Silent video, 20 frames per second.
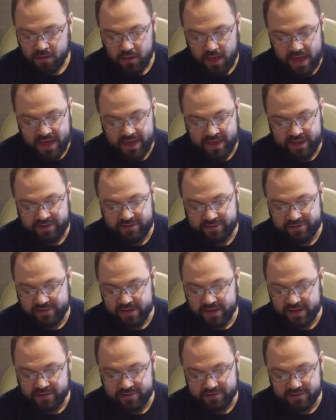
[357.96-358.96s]
A
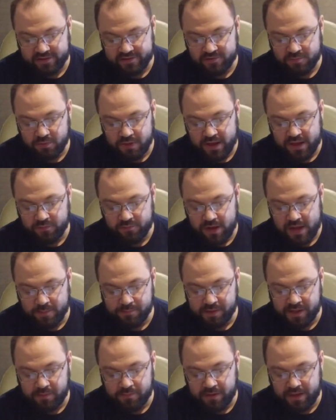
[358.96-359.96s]
says, explain why
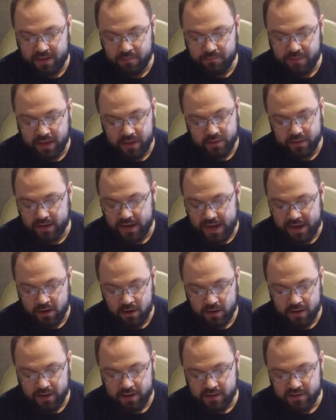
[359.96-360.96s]
BB and pellet air
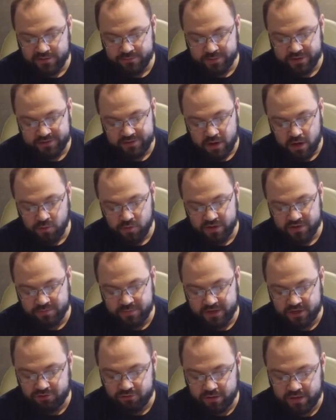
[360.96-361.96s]
guns must always
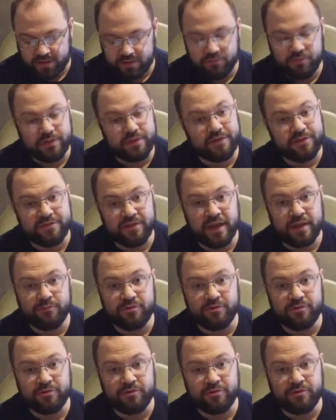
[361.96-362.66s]
be treated with the same